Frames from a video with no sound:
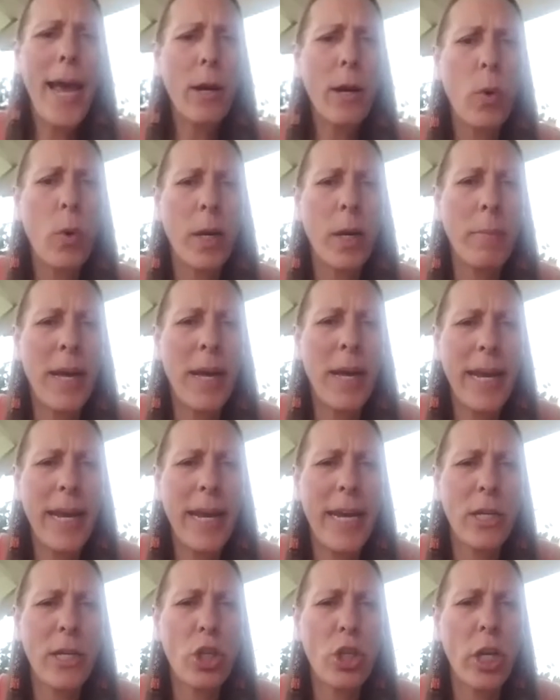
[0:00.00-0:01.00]
one
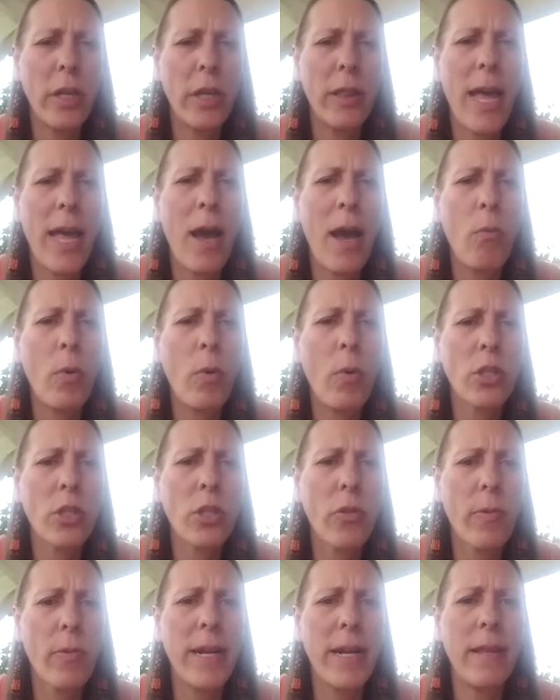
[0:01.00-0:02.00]
medication that
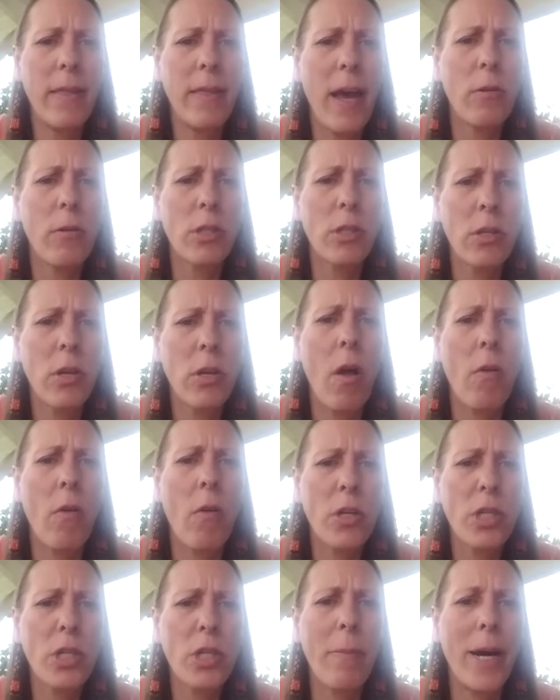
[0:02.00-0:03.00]
was
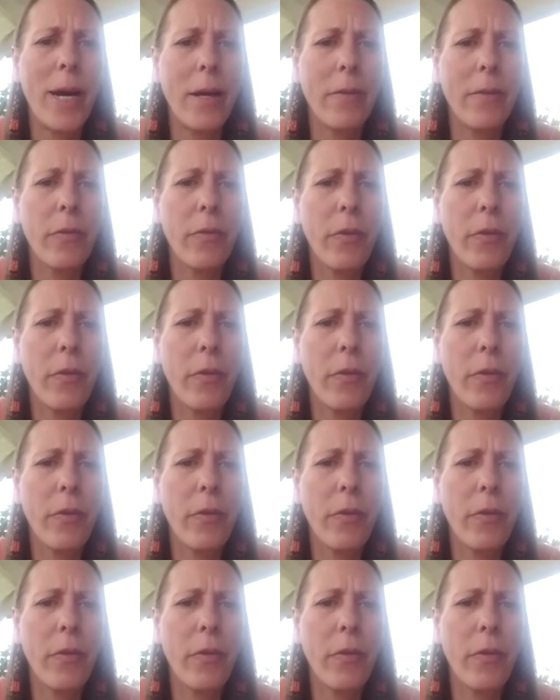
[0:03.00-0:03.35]
$3,000 a month.